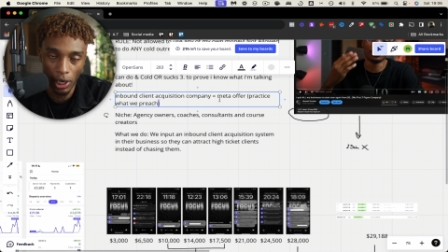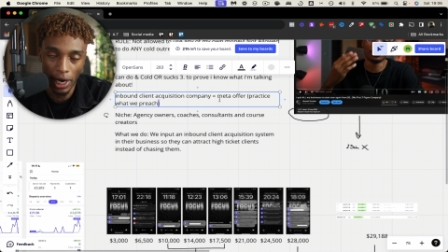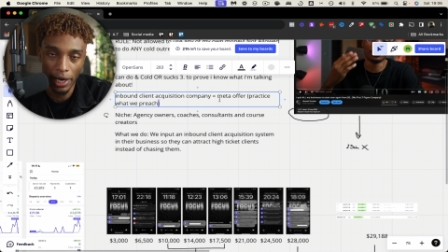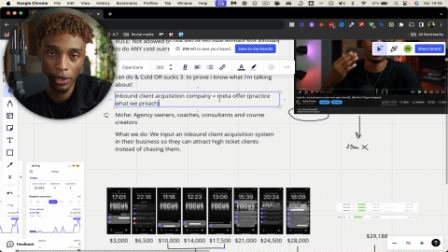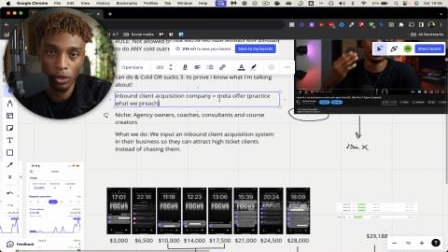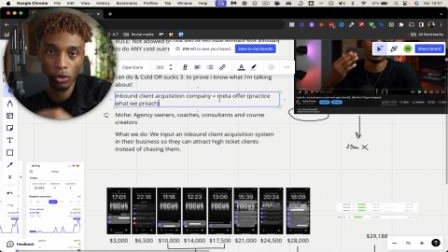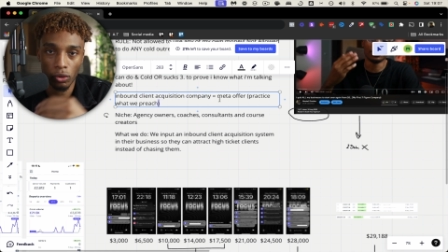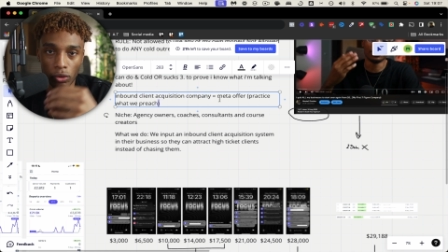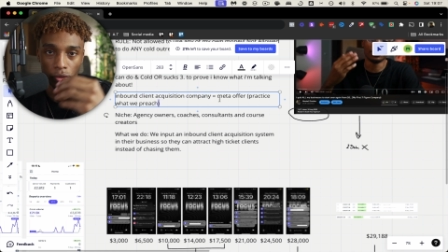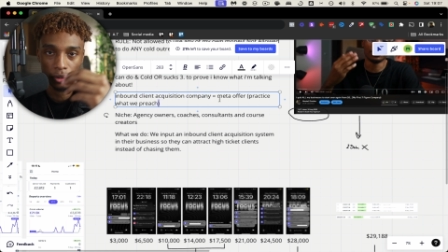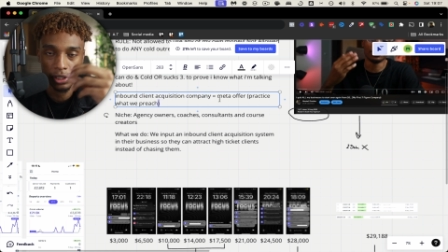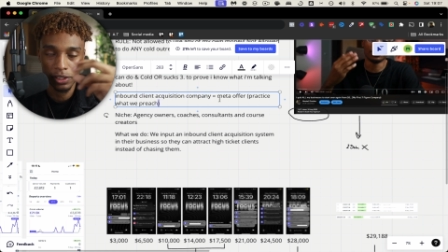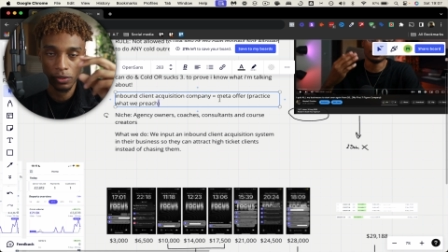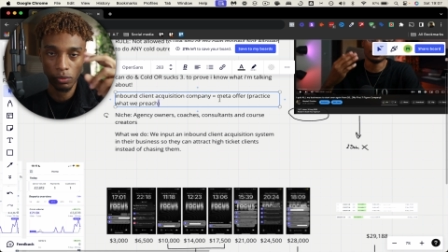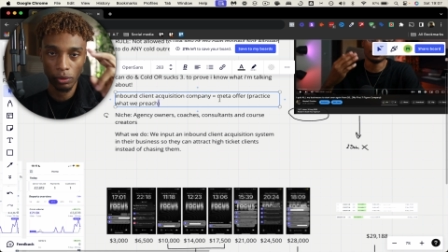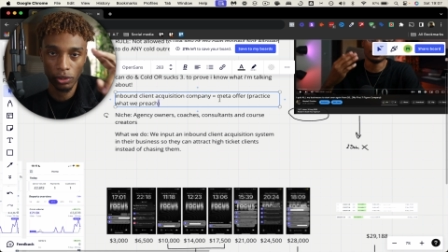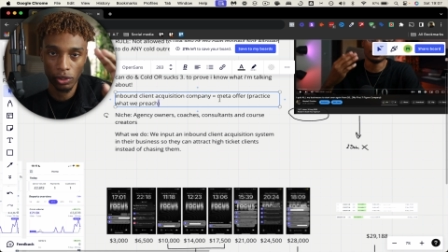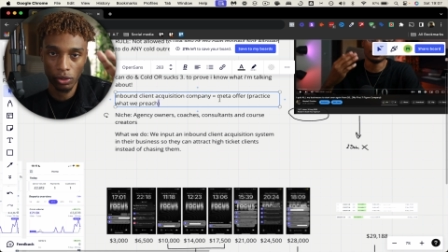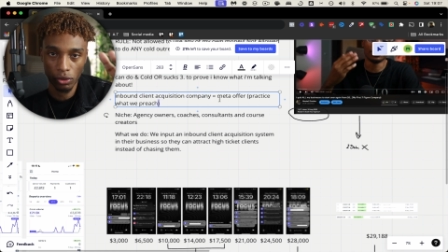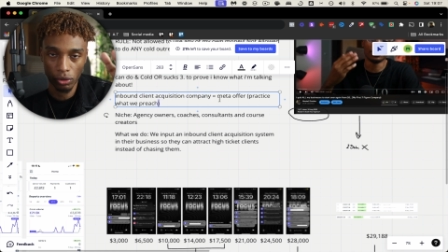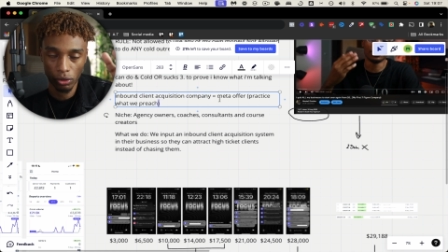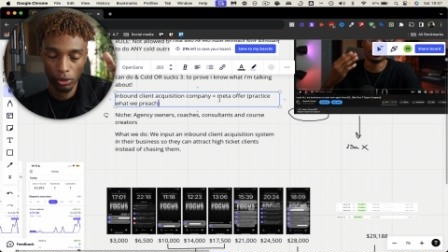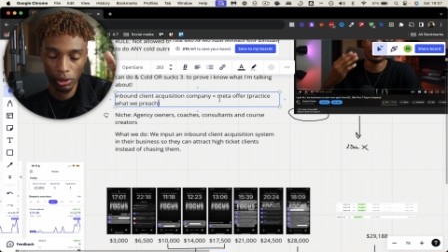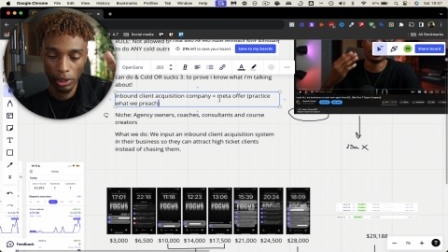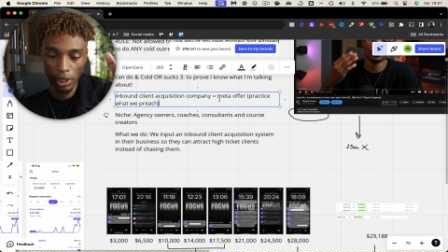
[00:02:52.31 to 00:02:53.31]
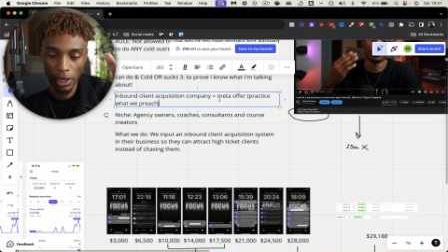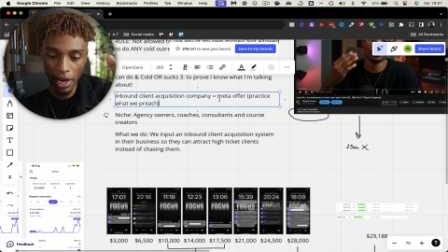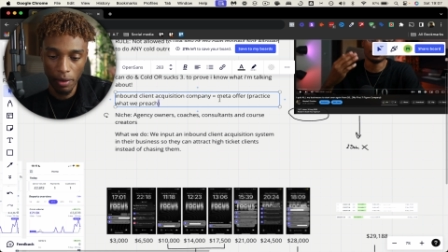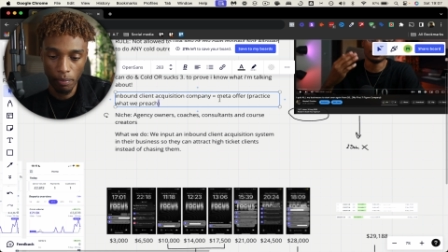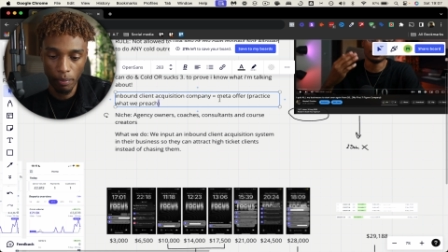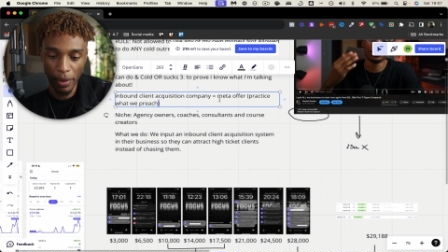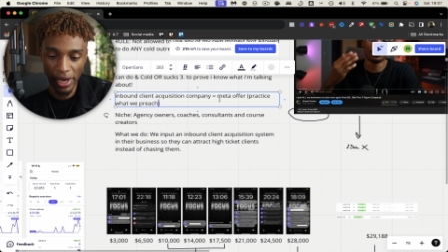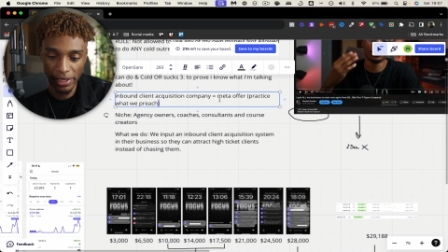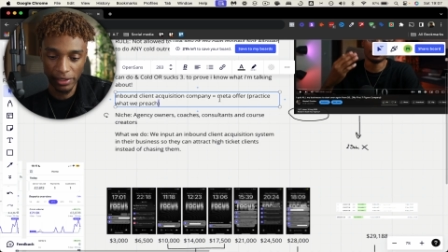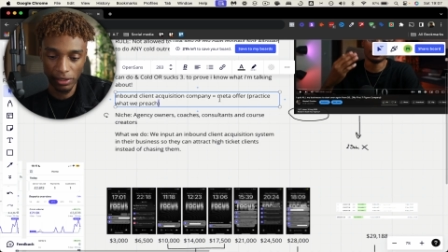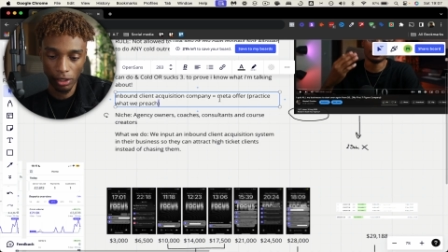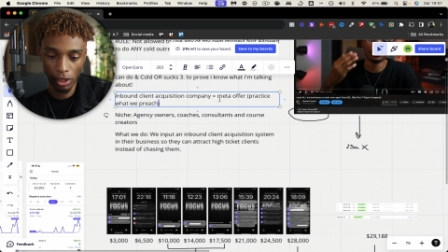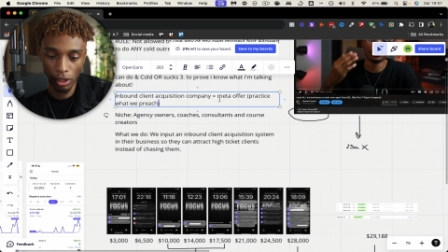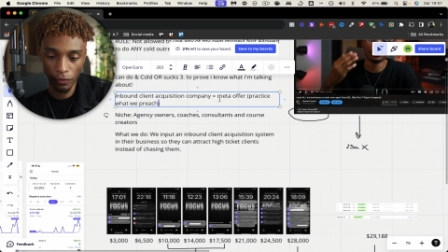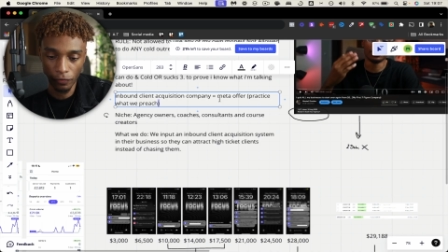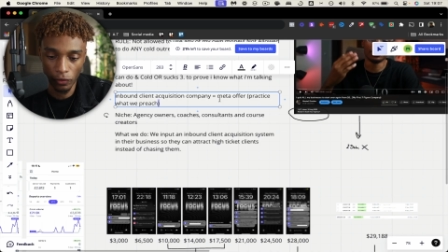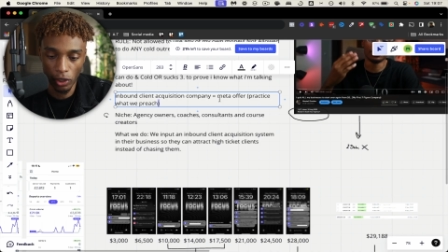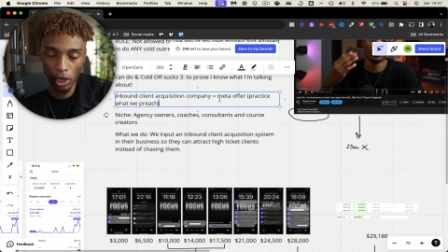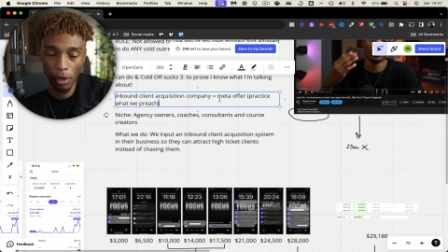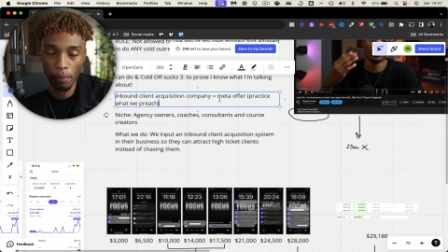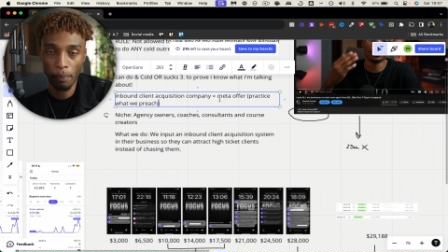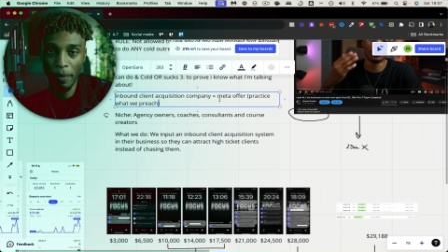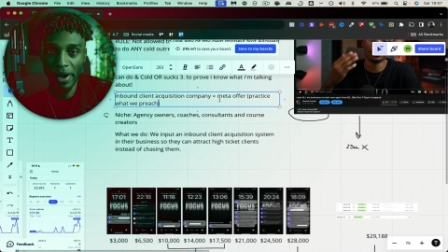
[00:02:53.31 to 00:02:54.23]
I call this what you call a meta offer. A